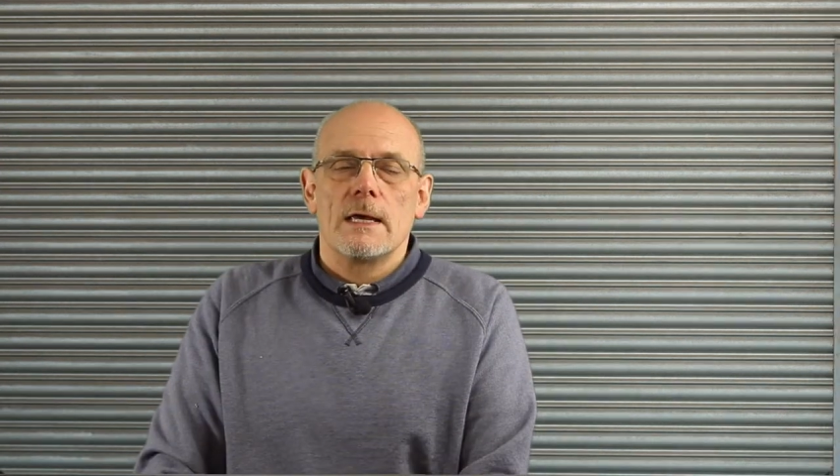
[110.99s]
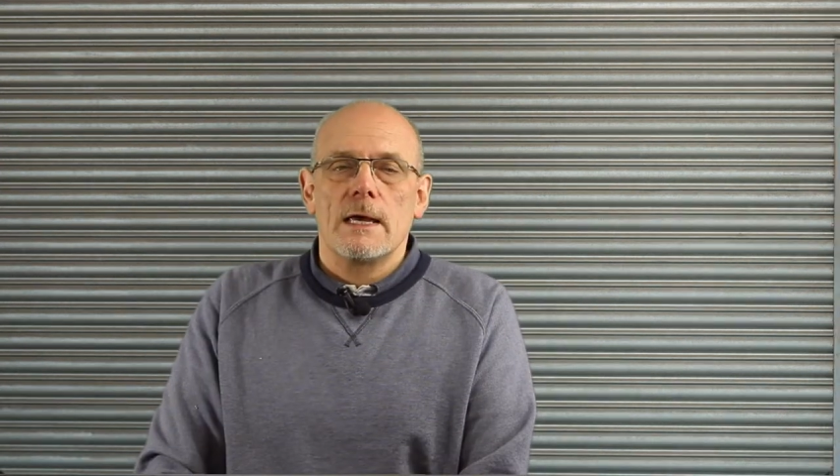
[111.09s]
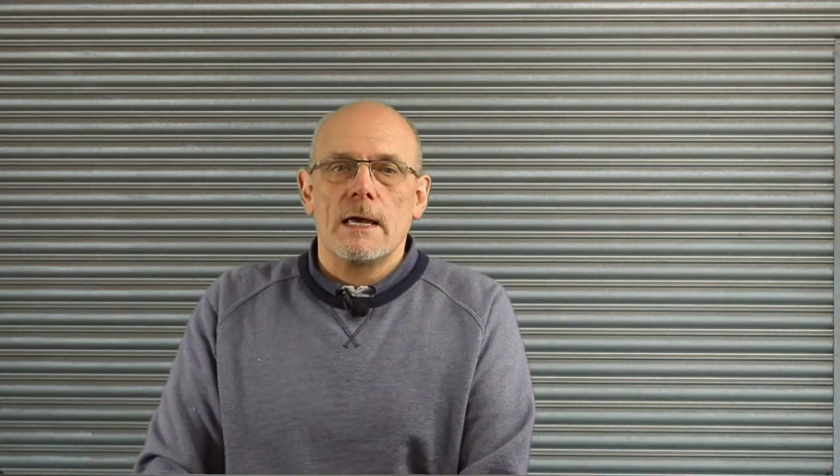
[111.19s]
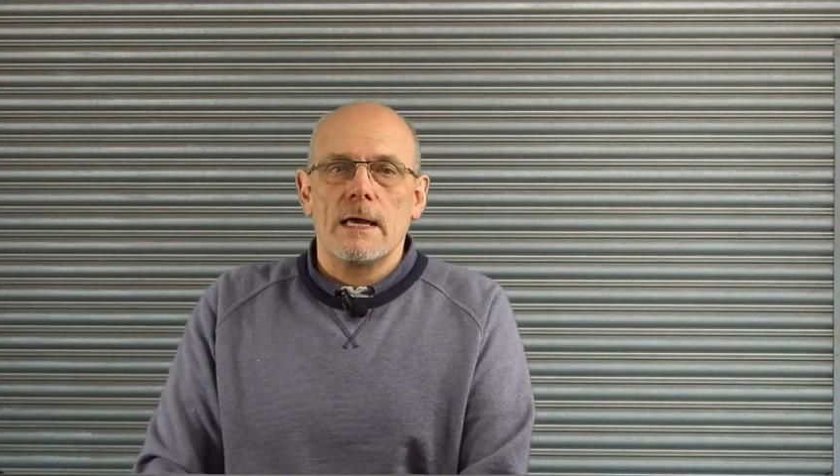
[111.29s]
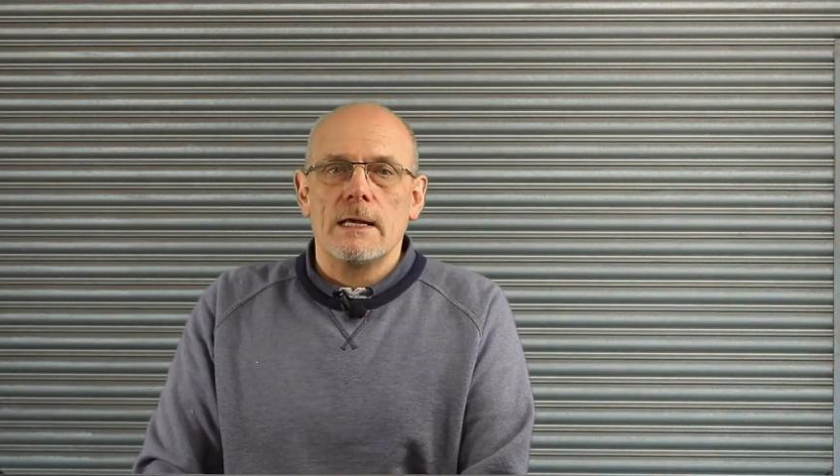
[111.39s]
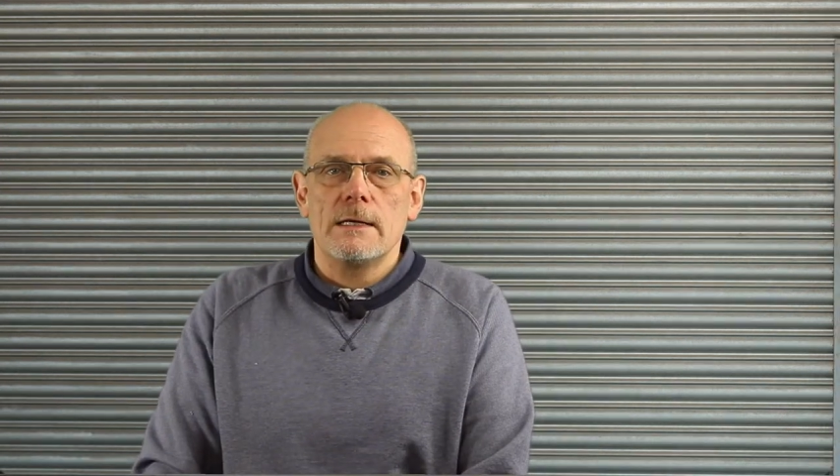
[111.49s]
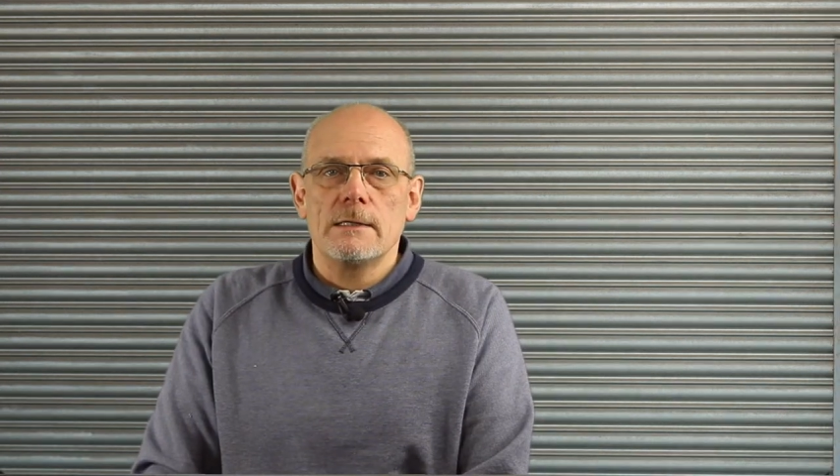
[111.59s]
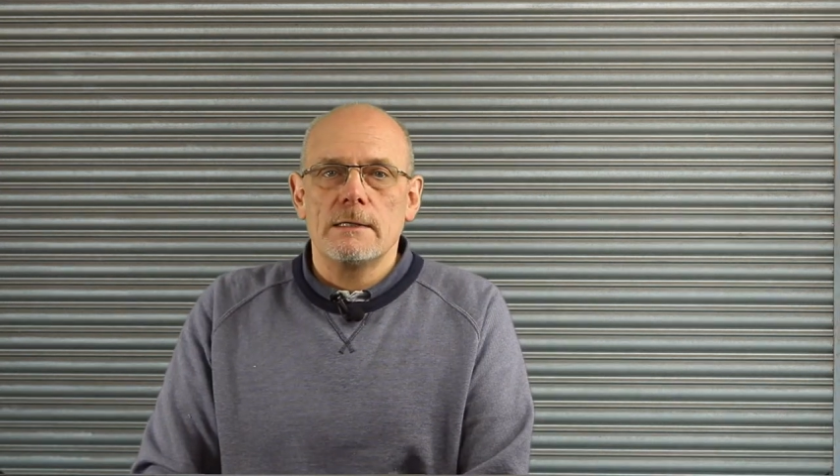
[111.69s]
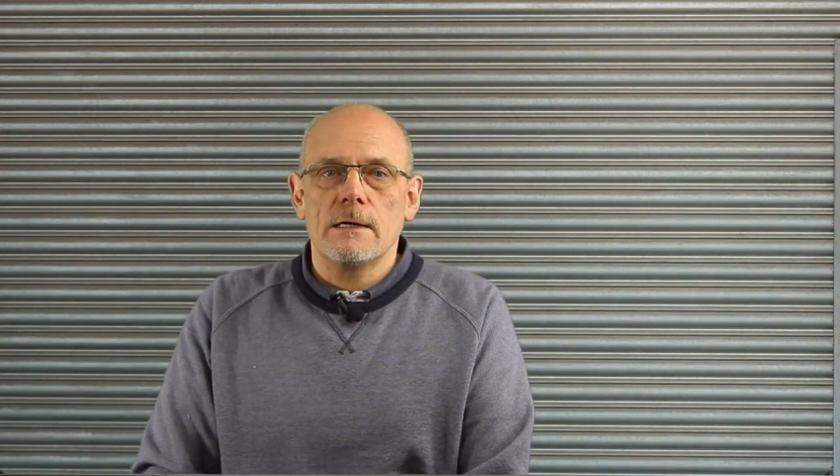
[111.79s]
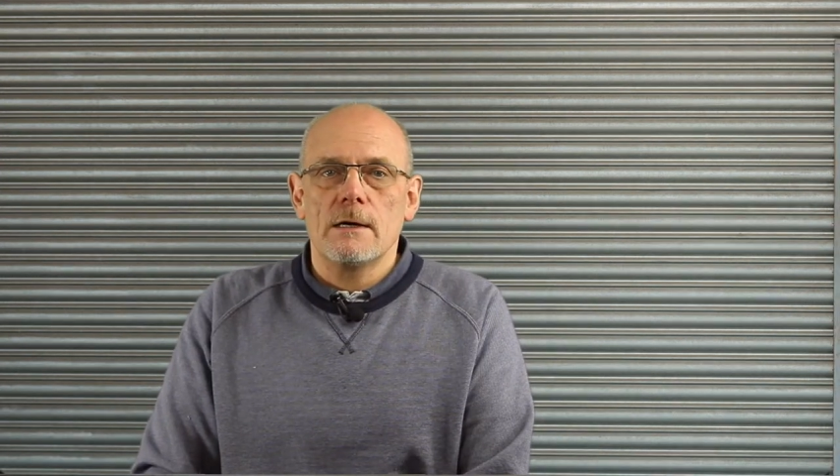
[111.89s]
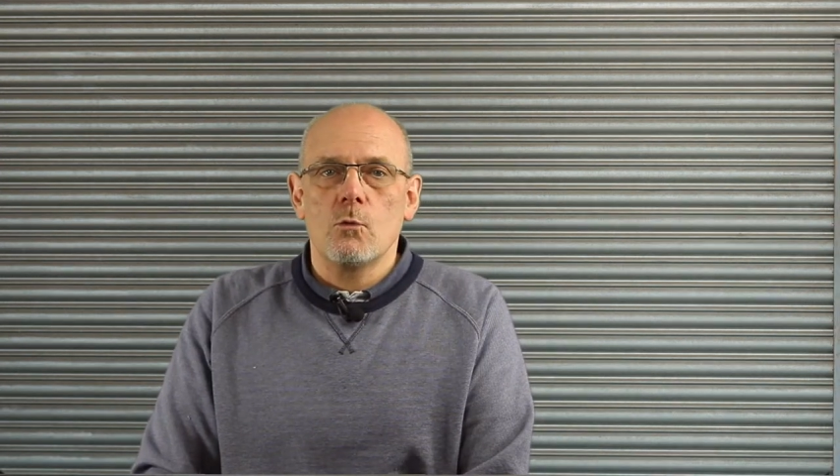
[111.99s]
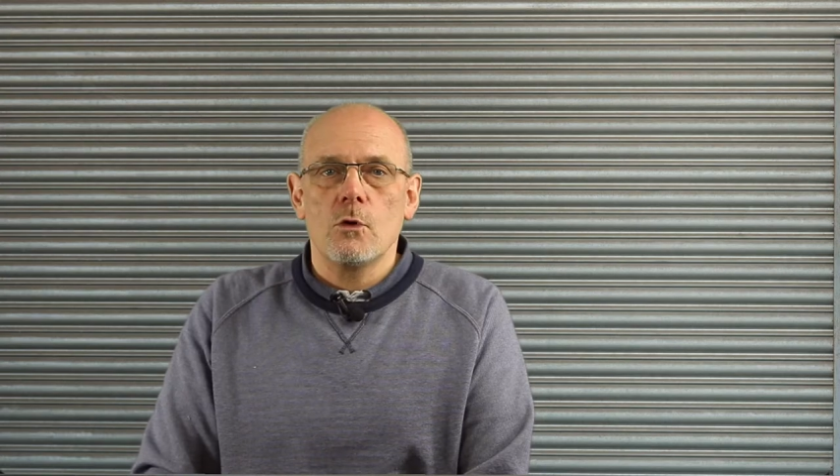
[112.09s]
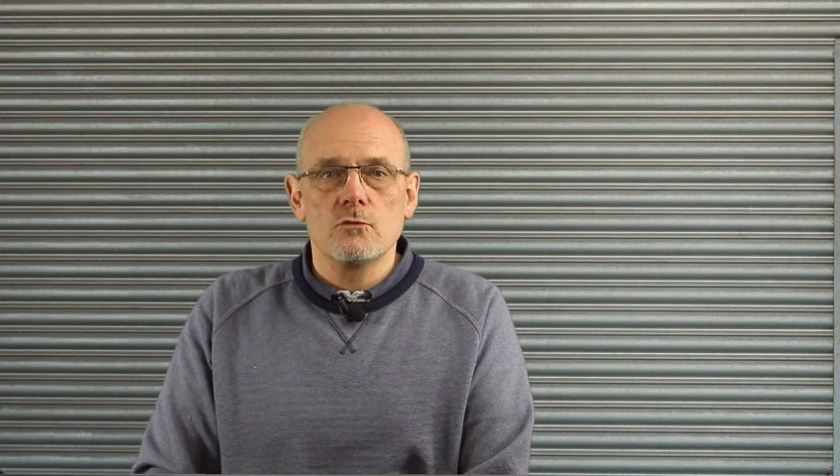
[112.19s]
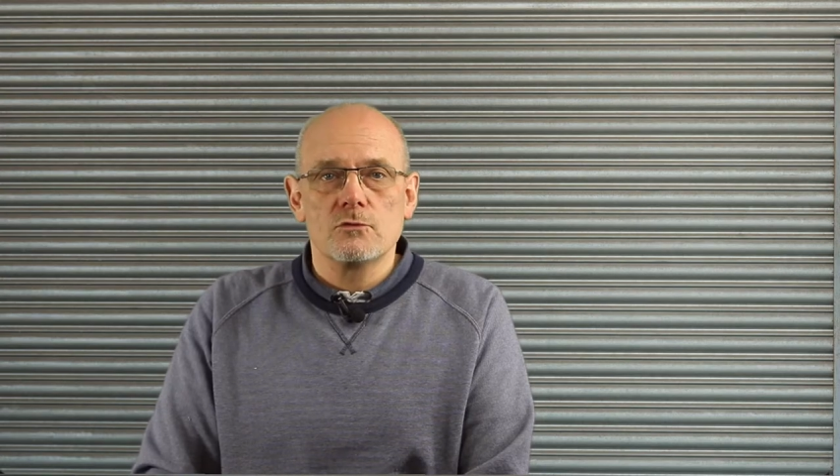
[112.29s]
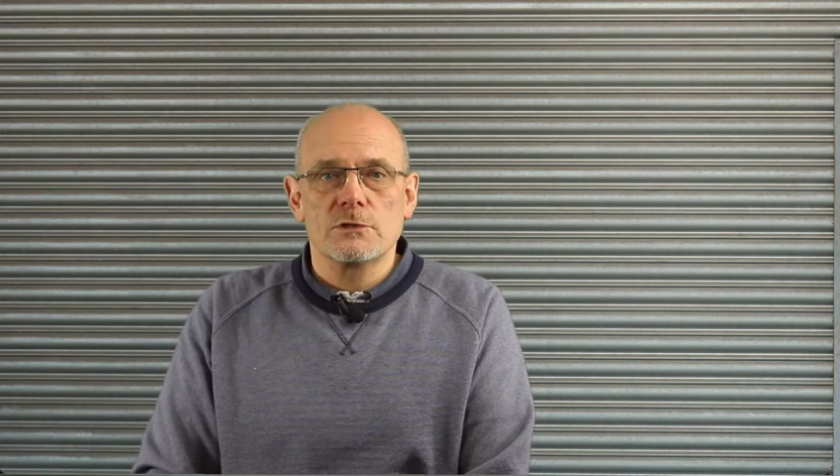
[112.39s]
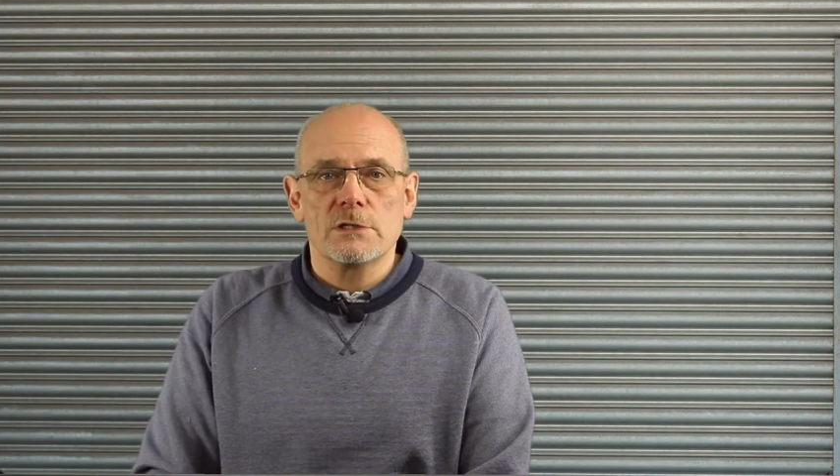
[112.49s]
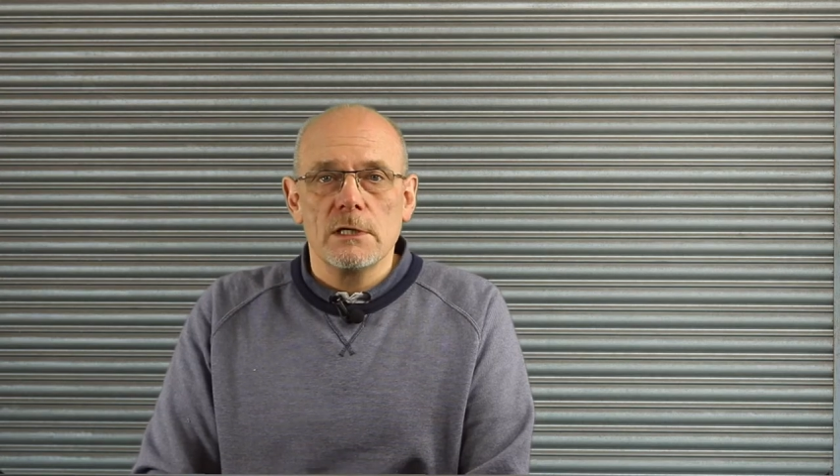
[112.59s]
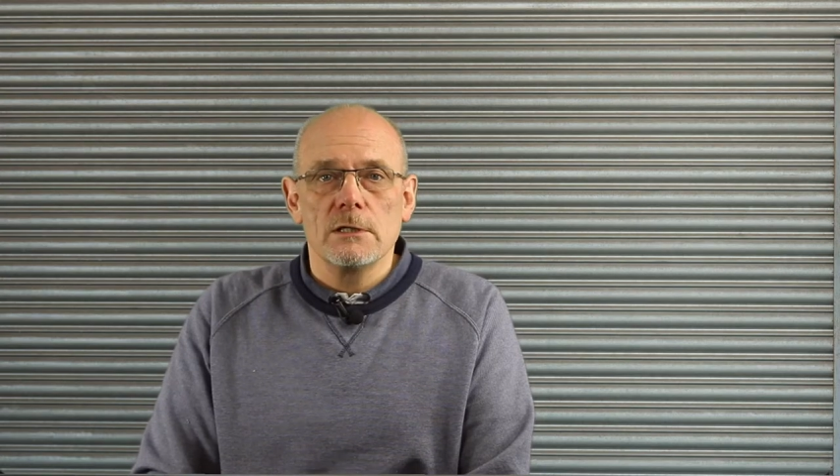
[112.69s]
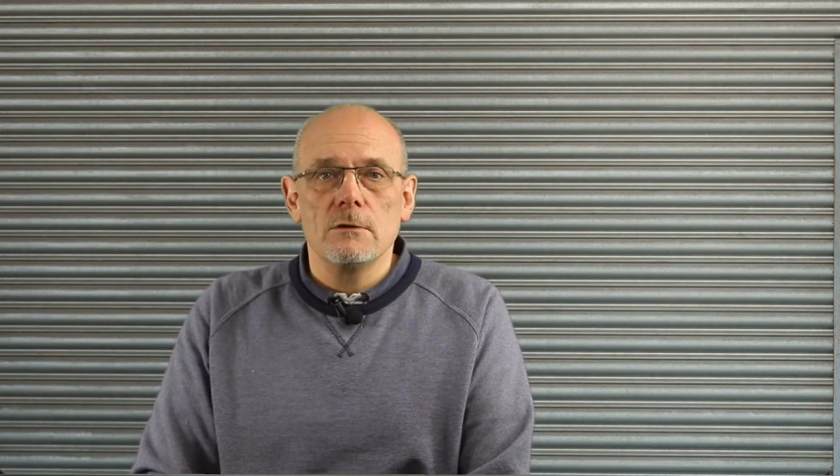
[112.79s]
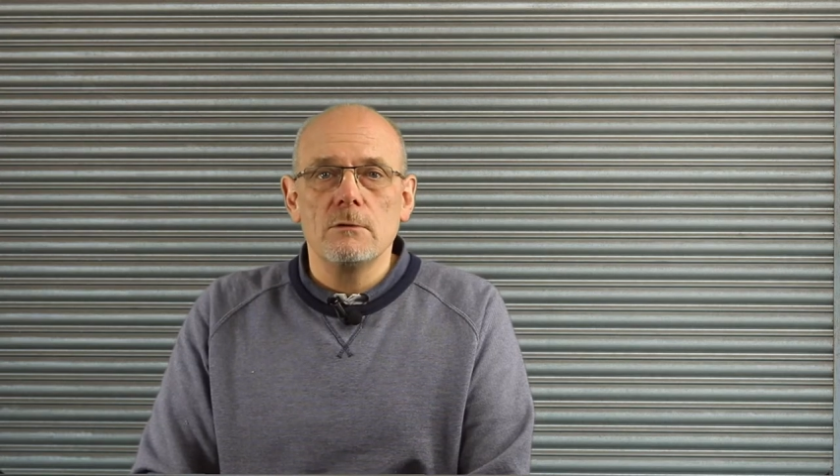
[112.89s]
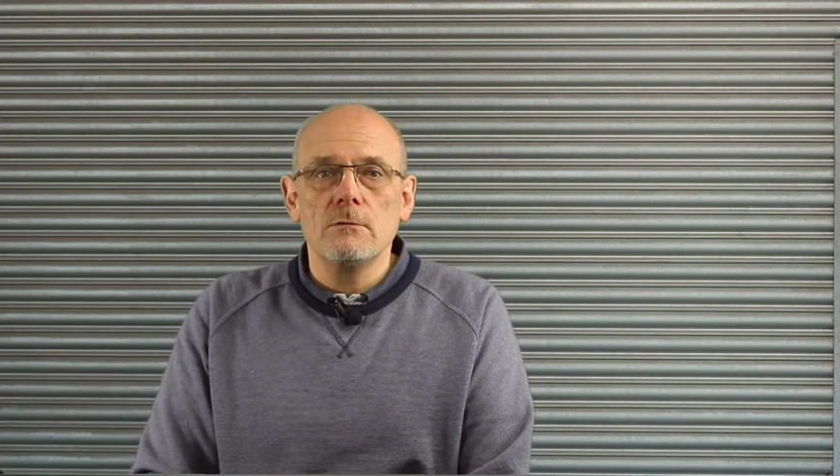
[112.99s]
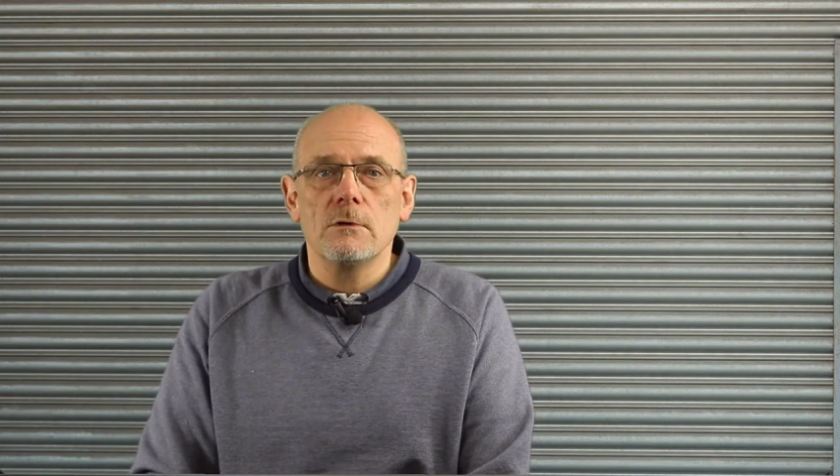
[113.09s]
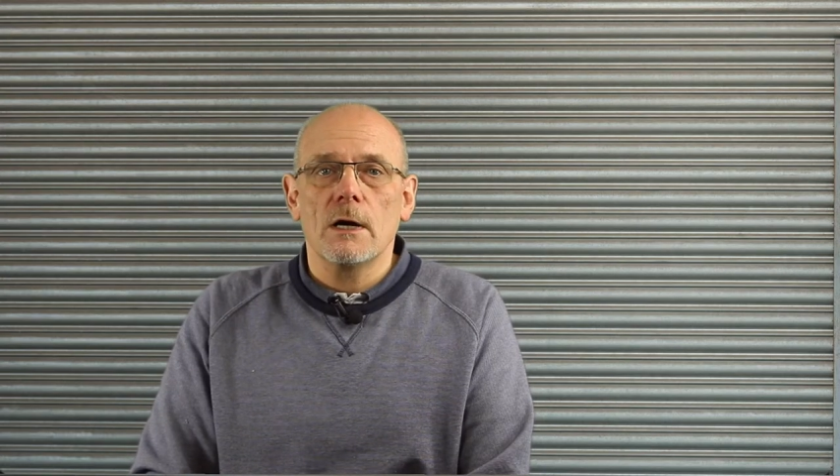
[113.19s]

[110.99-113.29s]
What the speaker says: and we'll see you